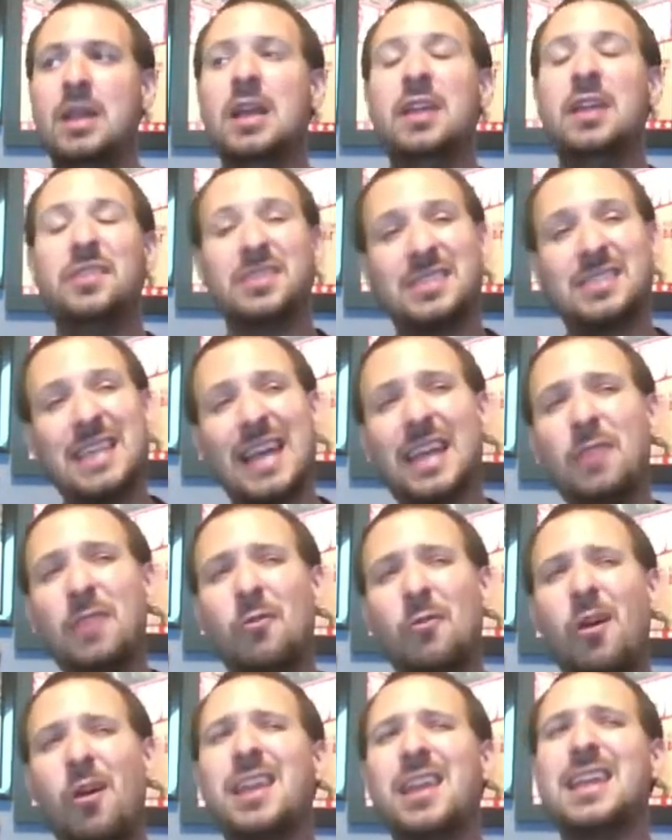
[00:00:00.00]
The second
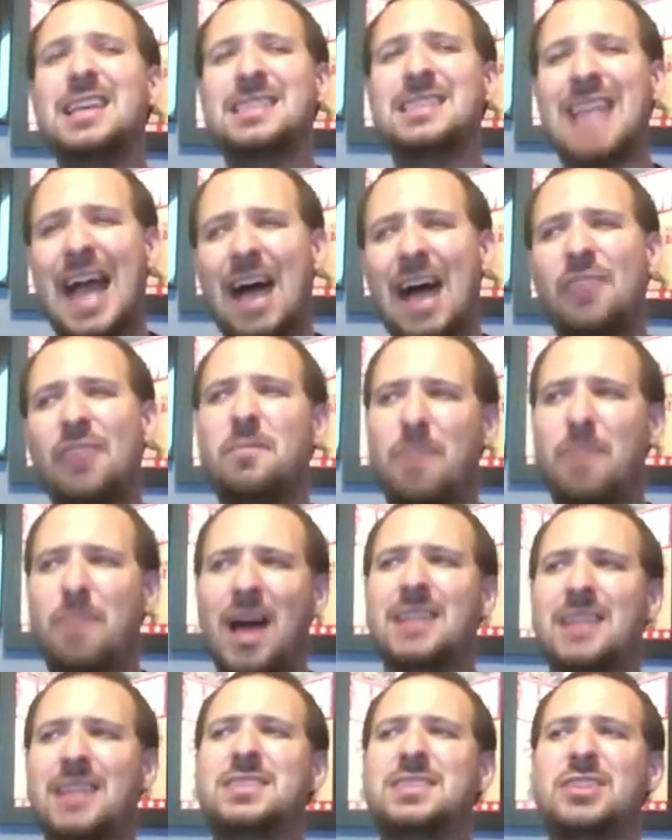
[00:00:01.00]
one is how the
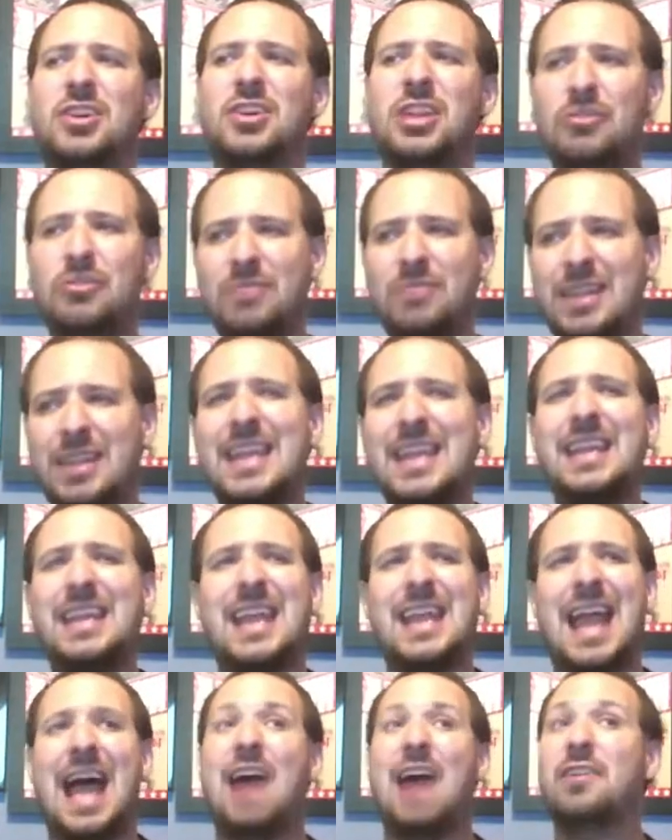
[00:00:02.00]
bosses are unique
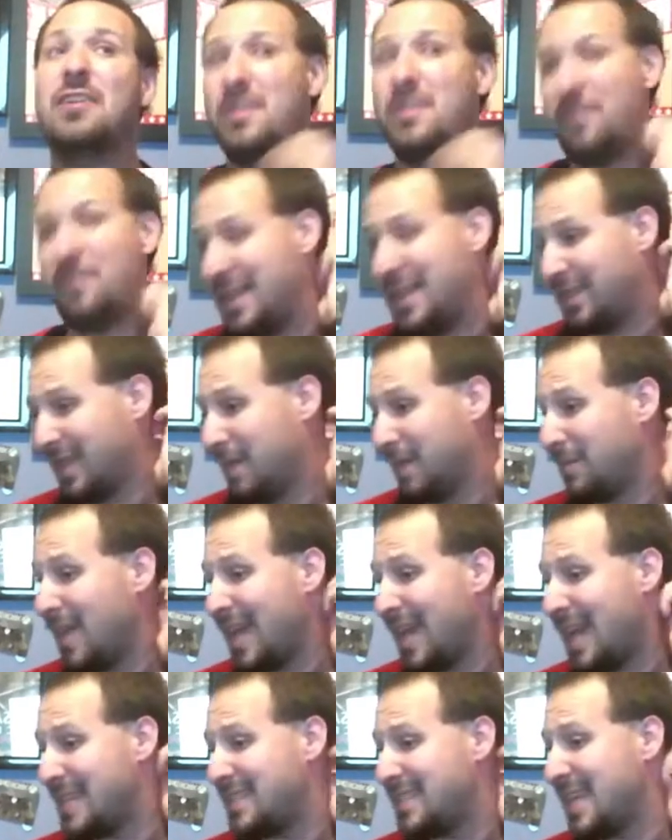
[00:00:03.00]
and how to defeat them.
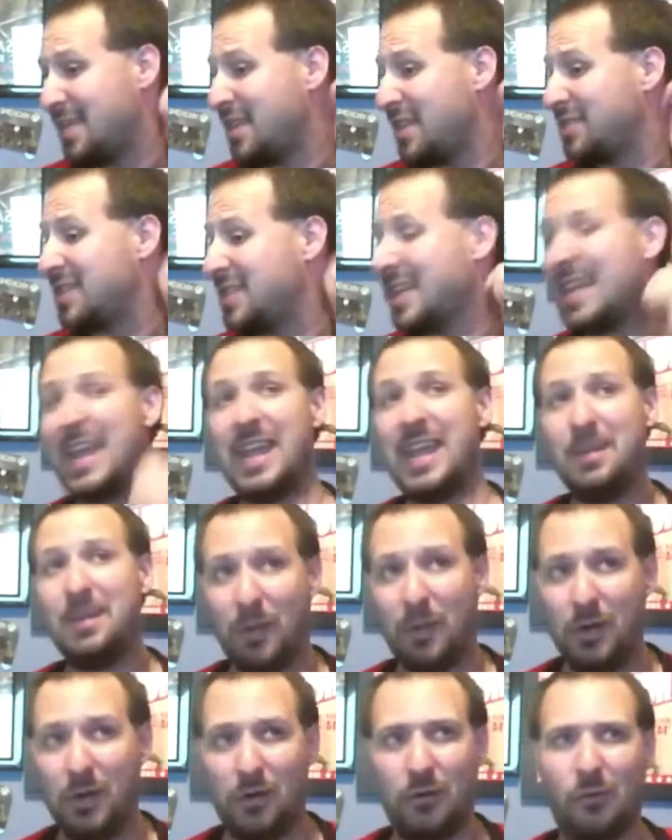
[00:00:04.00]
Like I said, there's a King
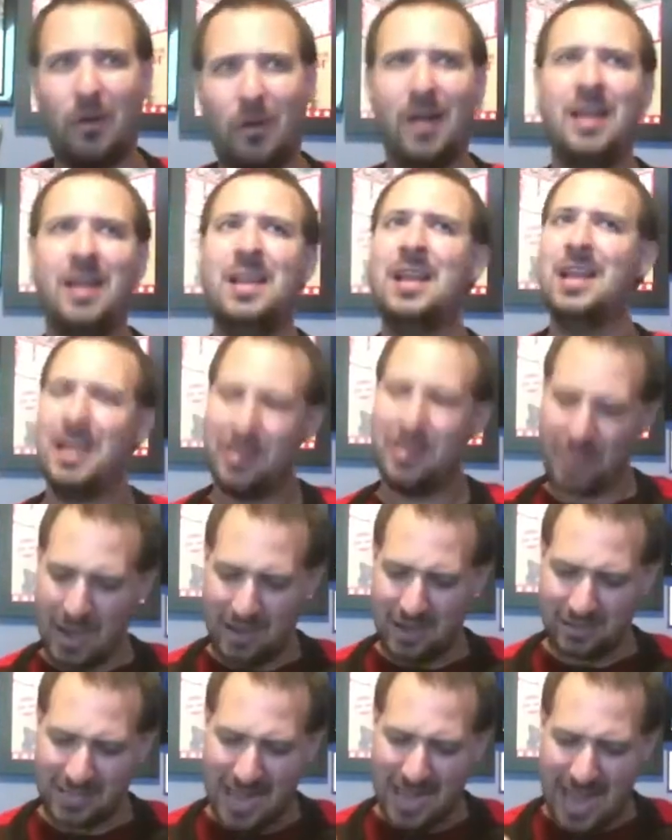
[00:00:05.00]
Pooh.
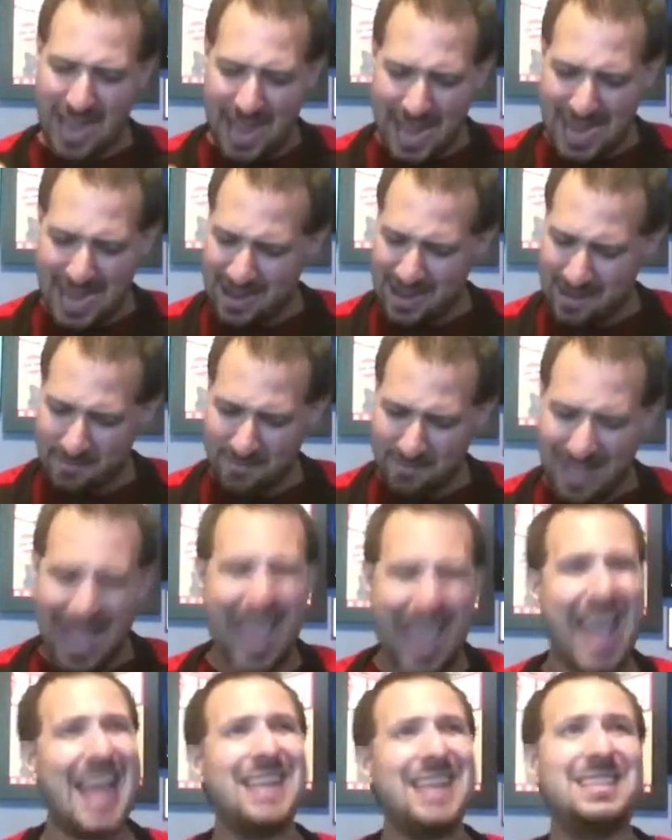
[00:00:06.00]
There's a
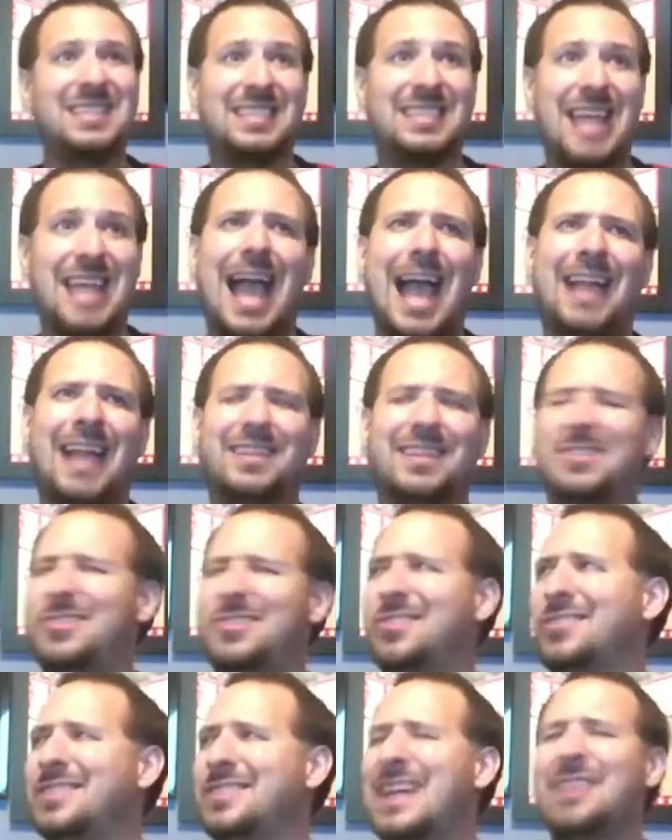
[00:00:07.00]
haystack that
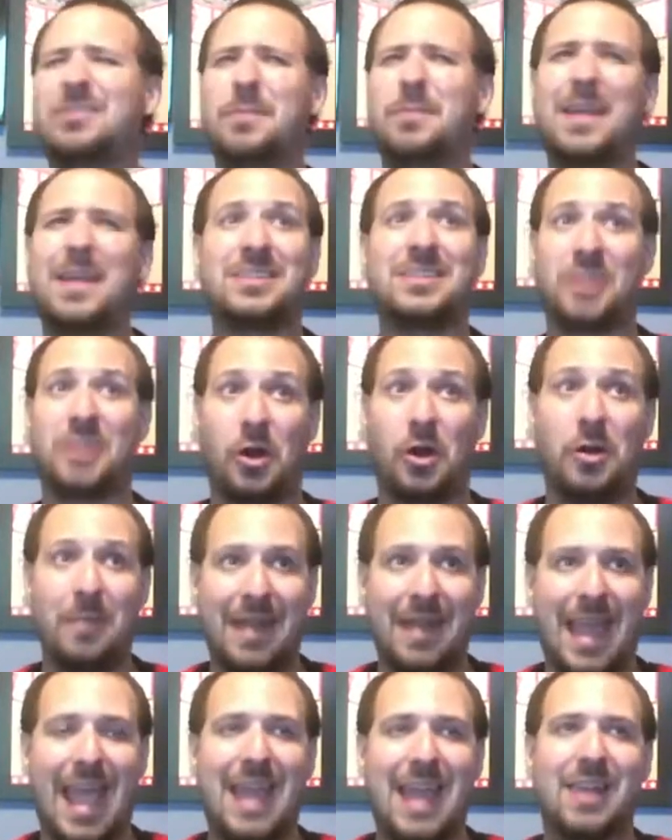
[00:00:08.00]
turns out to be a
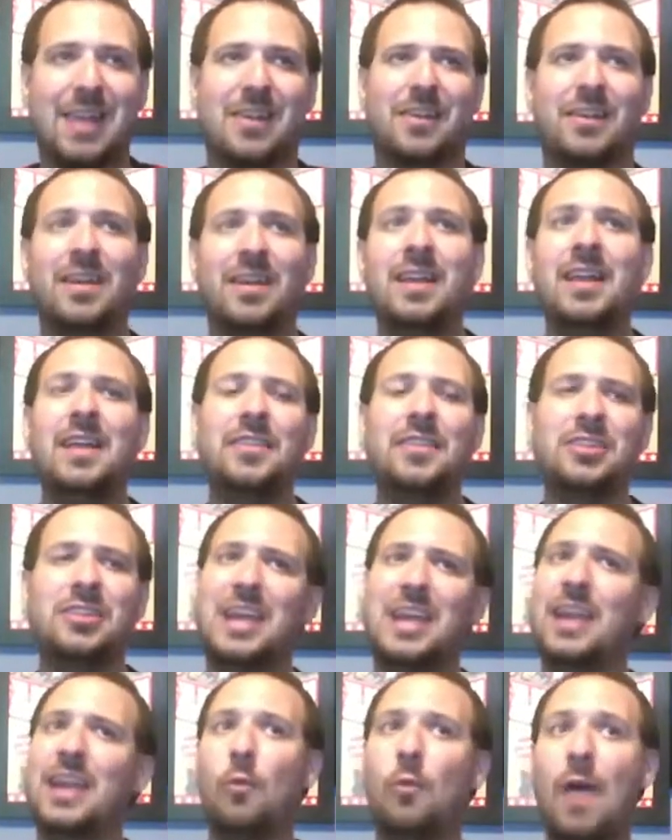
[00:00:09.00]
Terminator that you
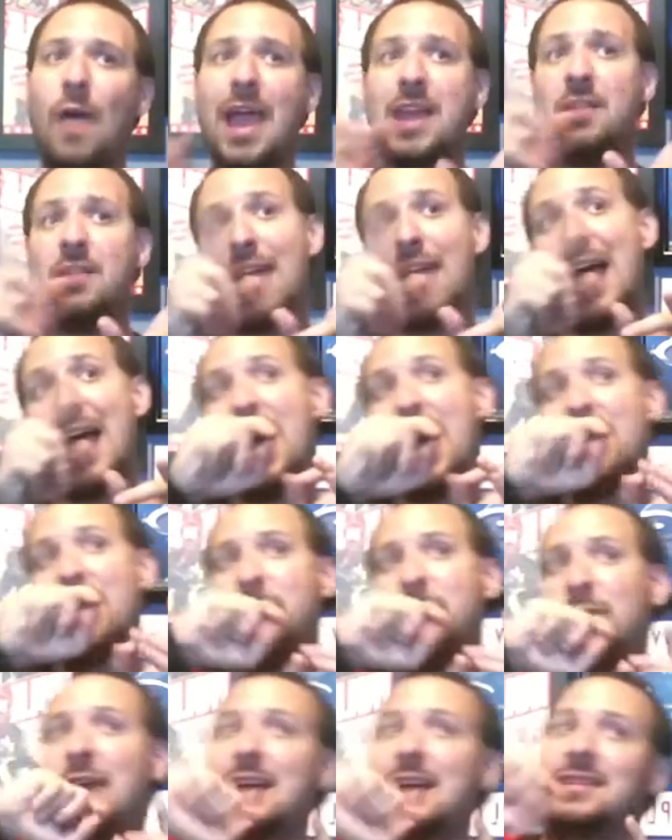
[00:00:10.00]
gotta wait around and
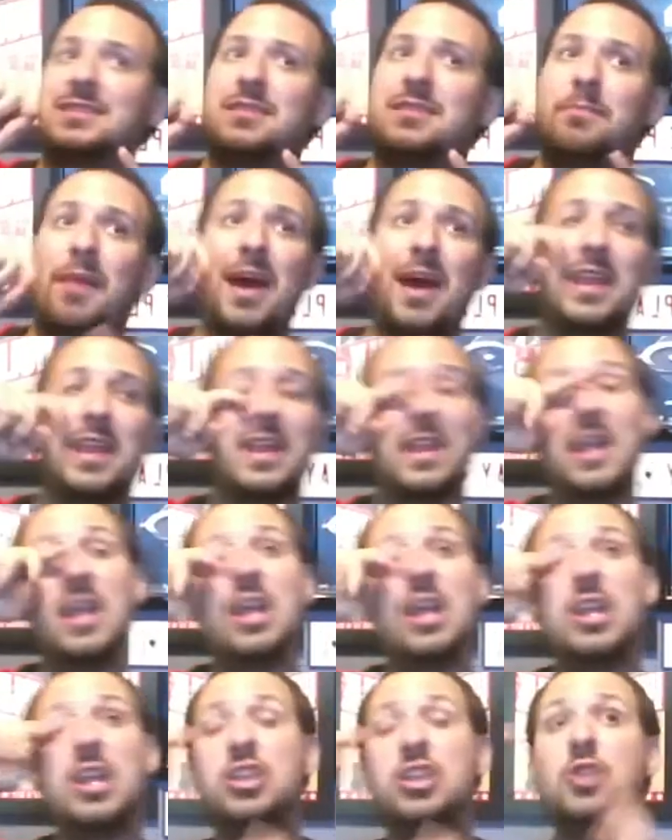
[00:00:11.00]
press the button.
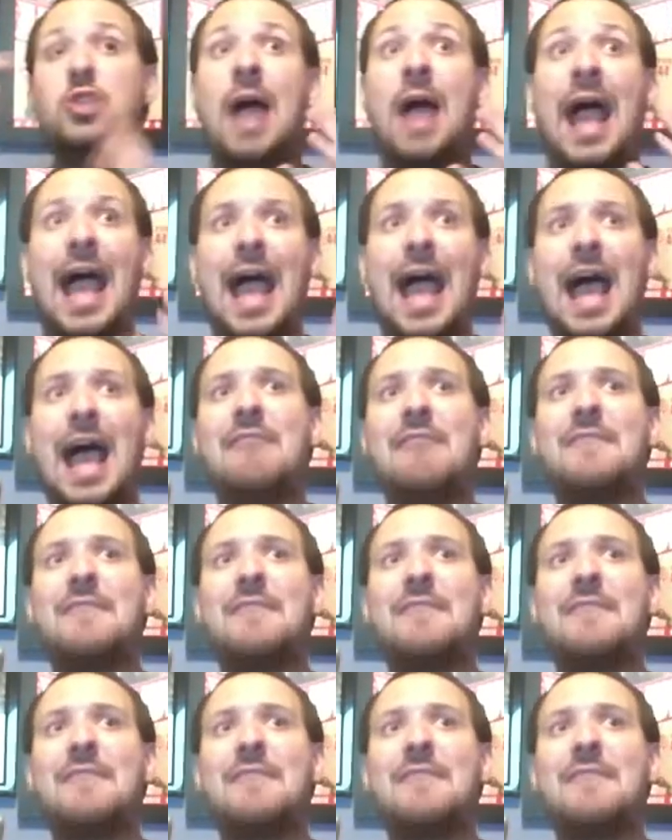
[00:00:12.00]
You have